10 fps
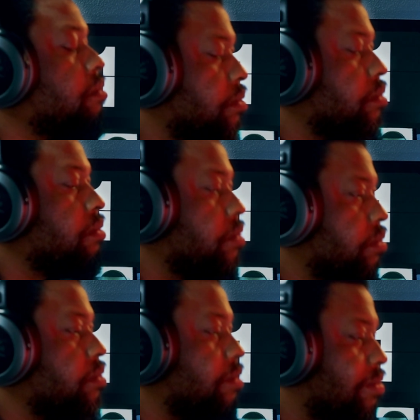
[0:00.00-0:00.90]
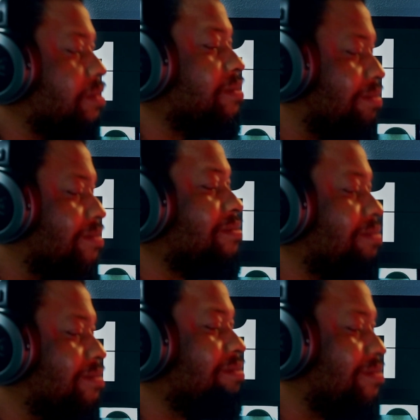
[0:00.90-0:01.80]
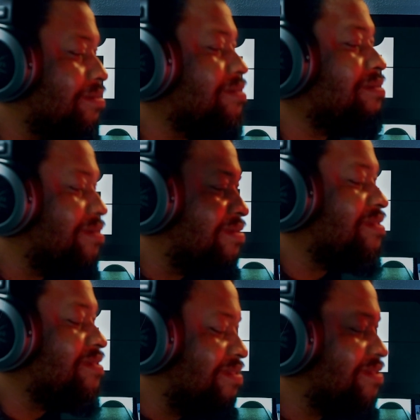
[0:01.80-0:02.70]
All in all, great fit.